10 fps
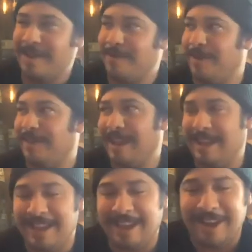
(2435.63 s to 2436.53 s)
where like,
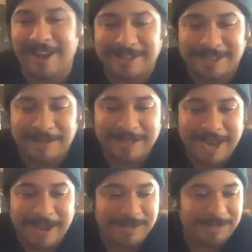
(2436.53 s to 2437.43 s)
you know,
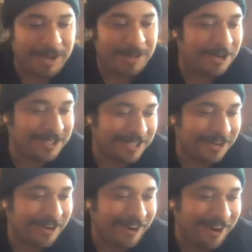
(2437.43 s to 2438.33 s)
sometimes people are just a
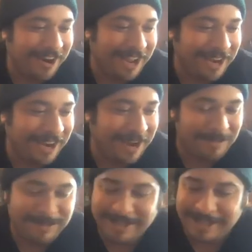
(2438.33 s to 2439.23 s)
little hard-headed, and
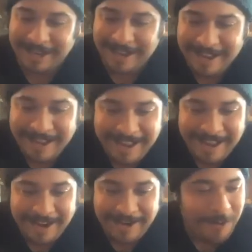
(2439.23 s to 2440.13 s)
I'm just like,
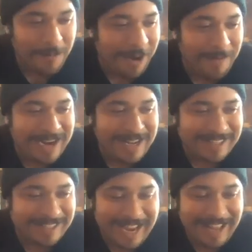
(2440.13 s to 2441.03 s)
no, mom, I didn't
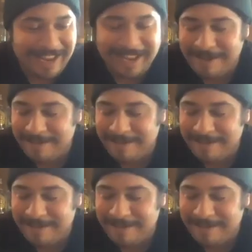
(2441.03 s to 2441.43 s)
say it. Like,